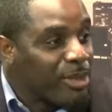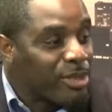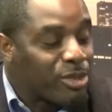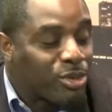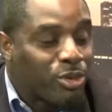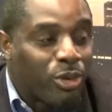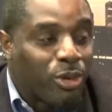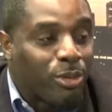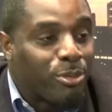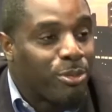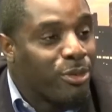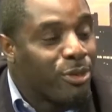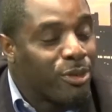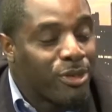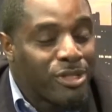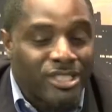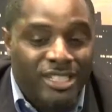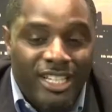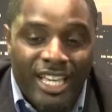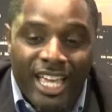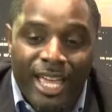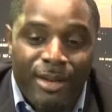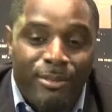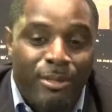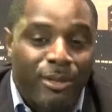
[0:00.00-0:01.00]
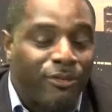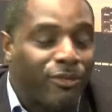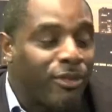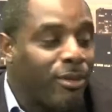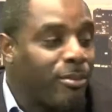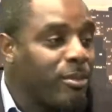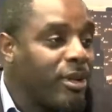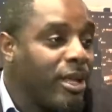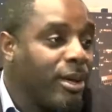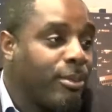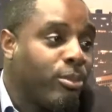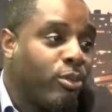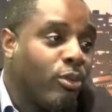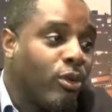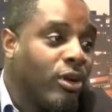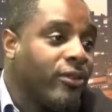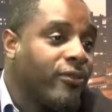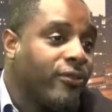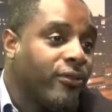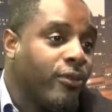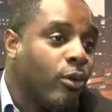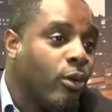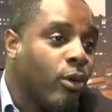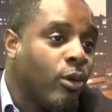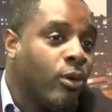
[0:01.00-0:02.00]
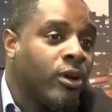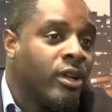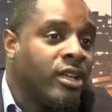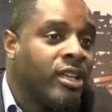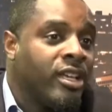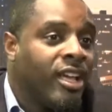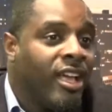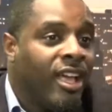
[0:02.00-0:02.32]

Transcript: to a Bulls game, and from that point forward,